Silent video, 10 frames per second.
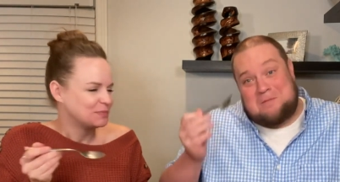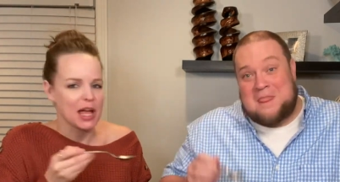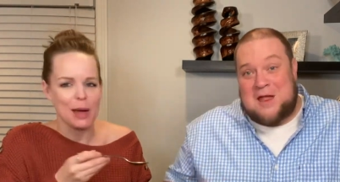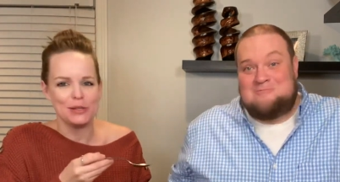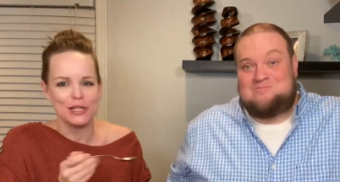
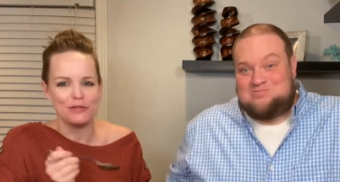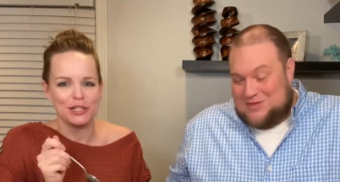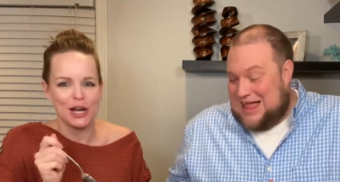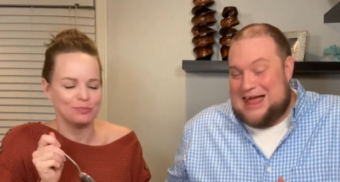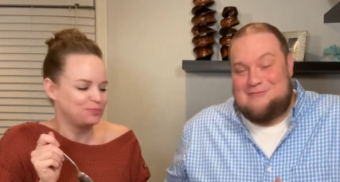Speaker 1: Happens every
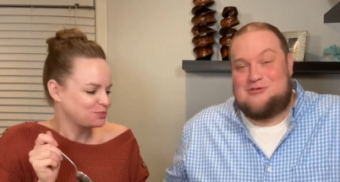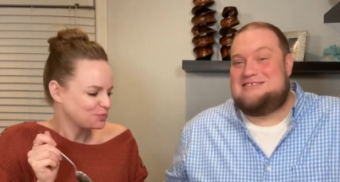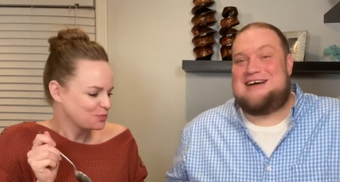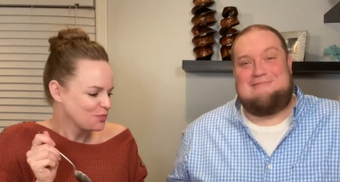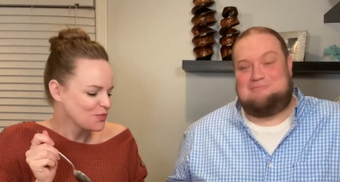time. Every
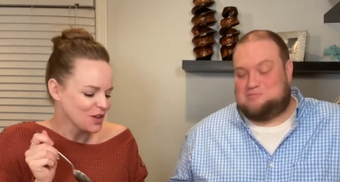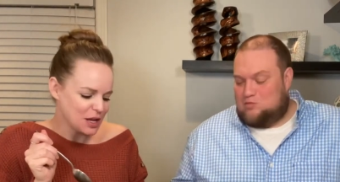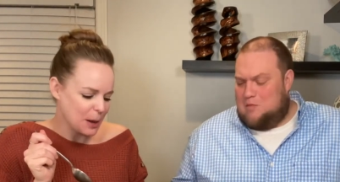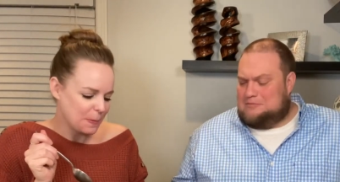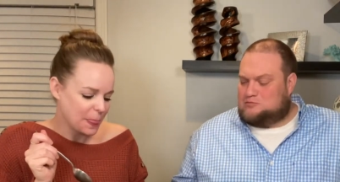time.
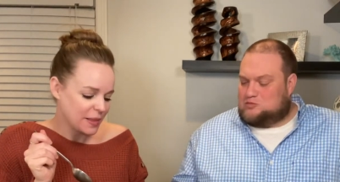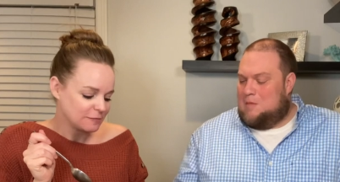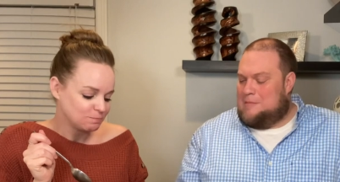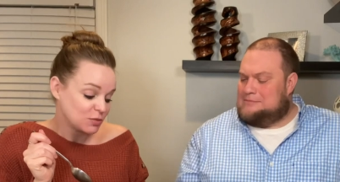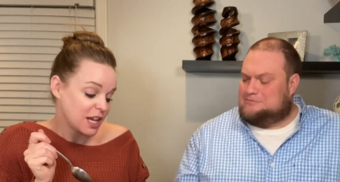Yep.
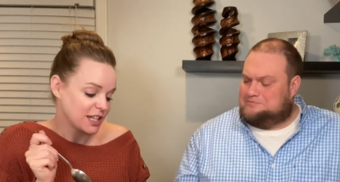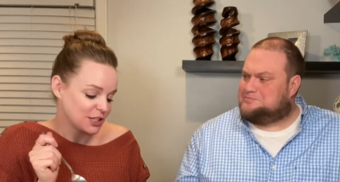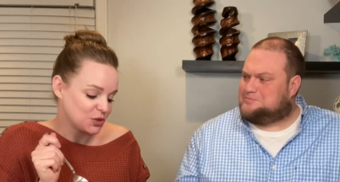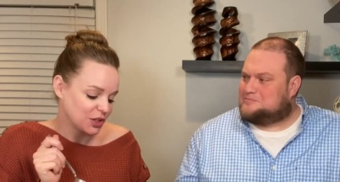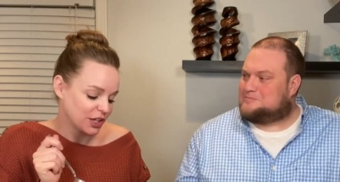Mm. Dang,
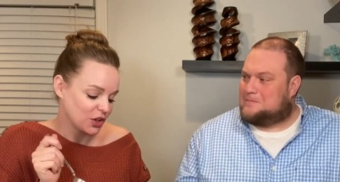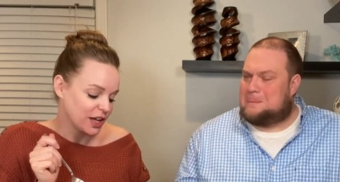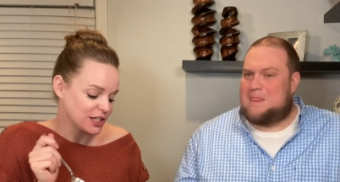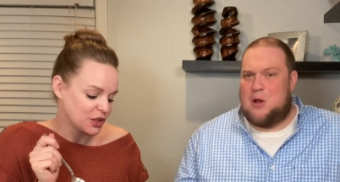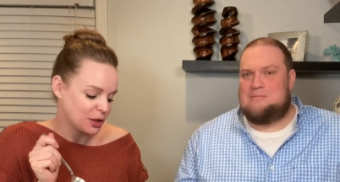that's really good.
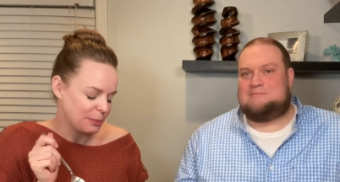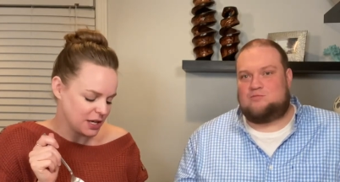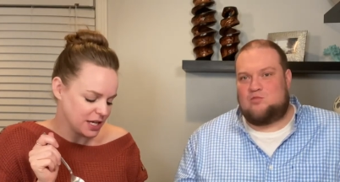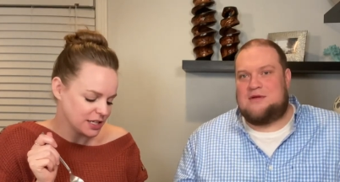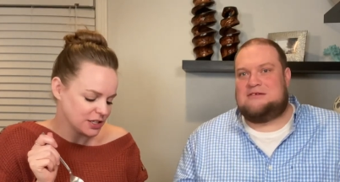Okay, so the
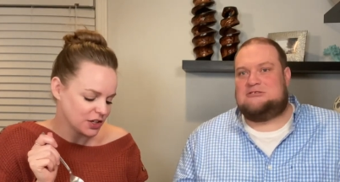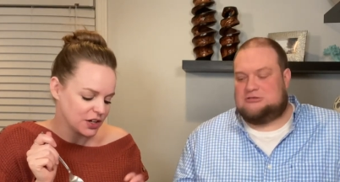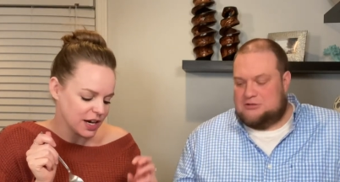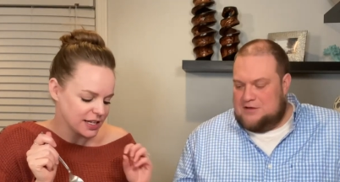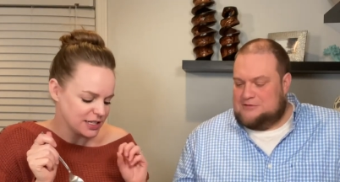peas are
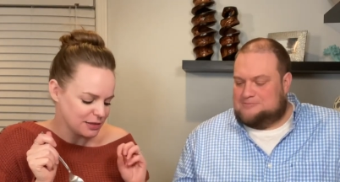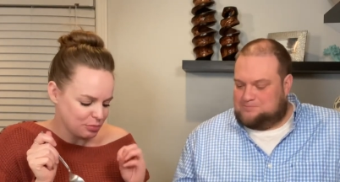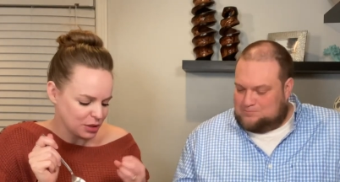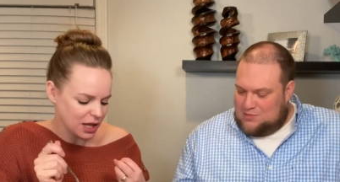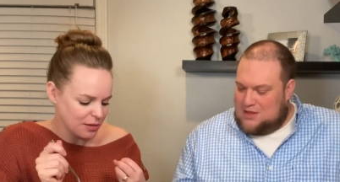nice and
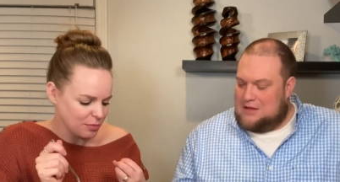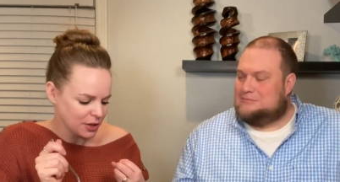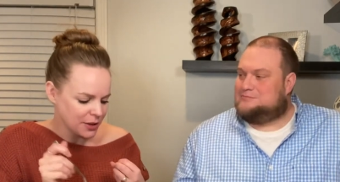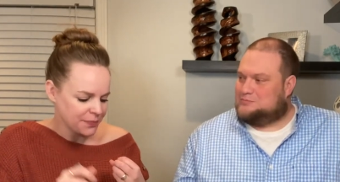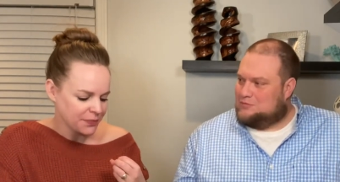plump.
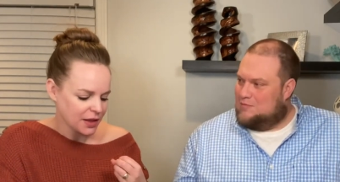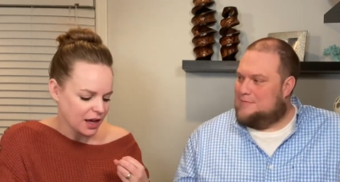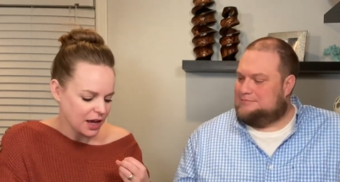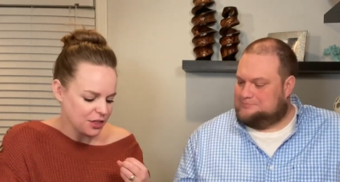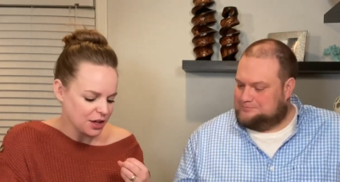
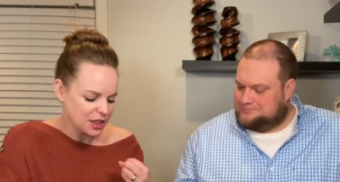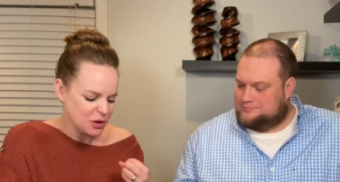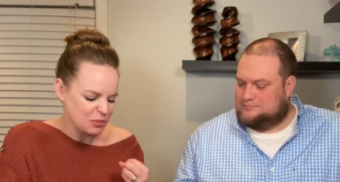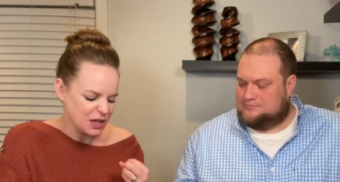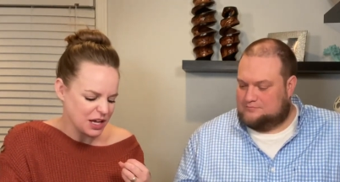I thought they
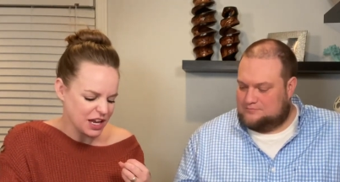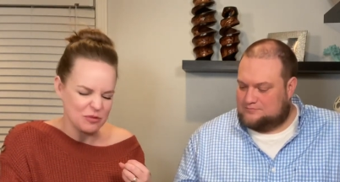would be kind of